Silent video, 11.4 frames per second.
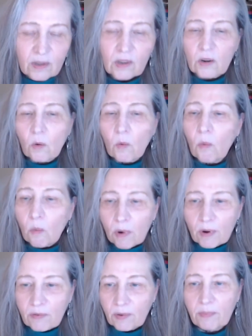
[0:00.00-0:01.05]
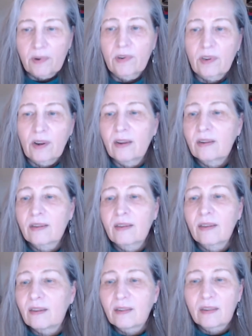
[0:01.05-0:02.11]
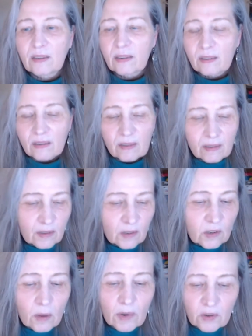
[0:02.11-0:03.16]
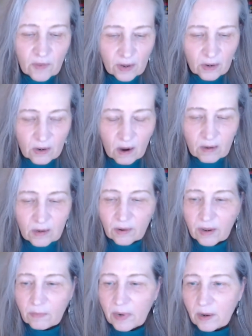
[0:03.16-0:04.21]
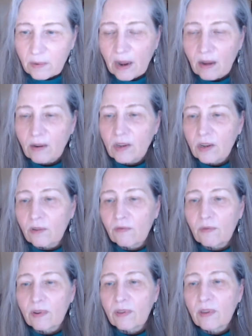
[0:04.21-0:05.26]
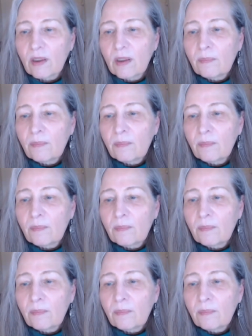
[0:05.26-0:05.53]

such a wonderful person. I just think he's so much fun to talk to and be around and so forth.